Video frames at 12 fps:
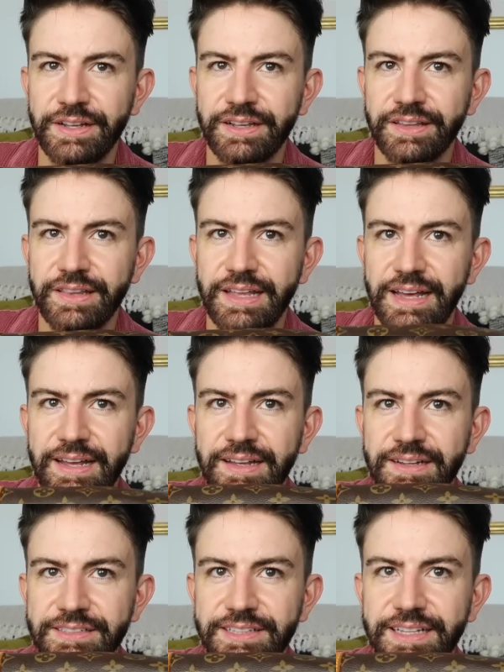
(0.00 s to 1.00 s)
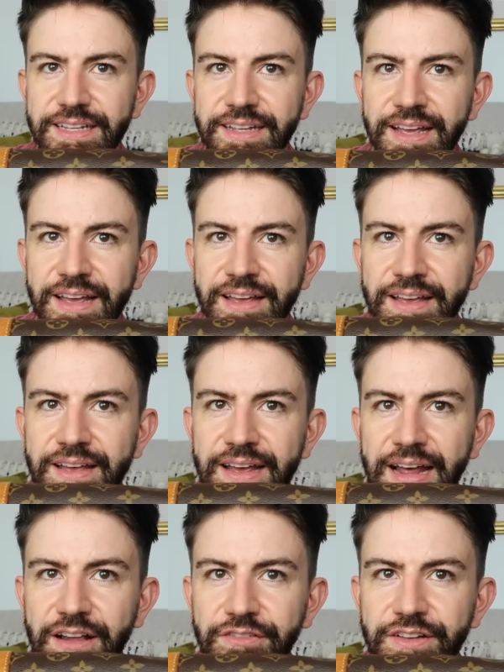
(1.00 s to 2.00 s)
finger there to the
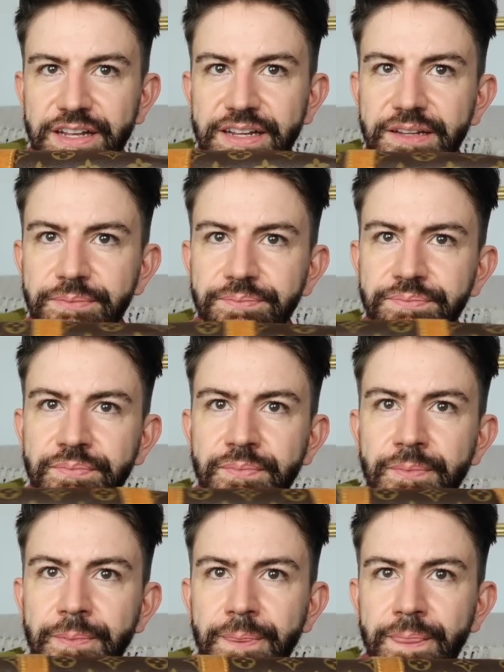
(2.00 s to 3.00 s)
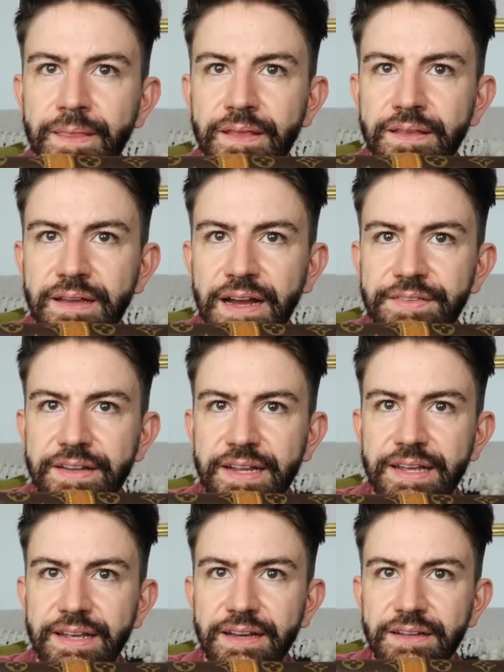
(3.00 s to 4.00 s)
LV, and then
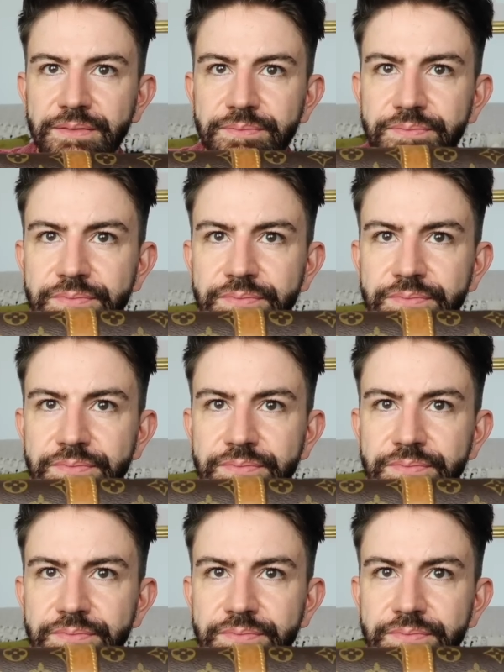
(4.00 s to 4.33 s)
here,